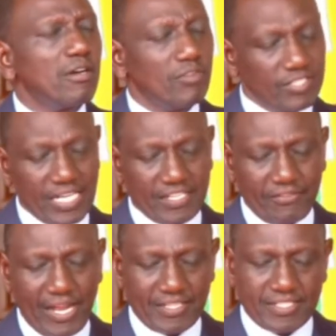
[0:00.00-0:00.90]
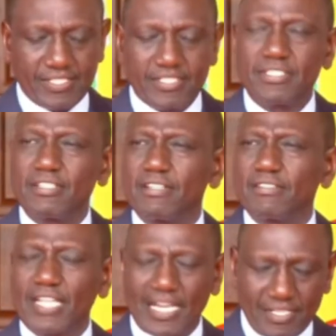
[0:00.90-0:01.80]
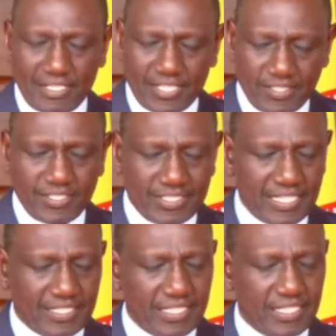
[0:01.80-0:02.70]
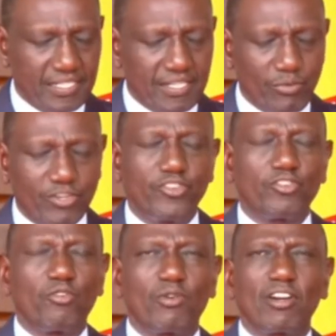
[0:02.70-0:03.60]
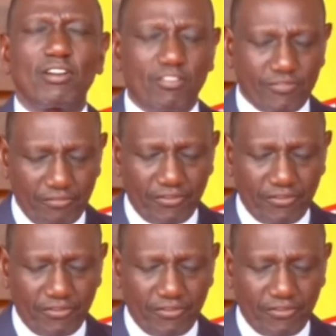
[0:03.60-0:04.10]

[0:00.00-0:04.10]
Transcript: Recent events that necessitated the withdrawal of the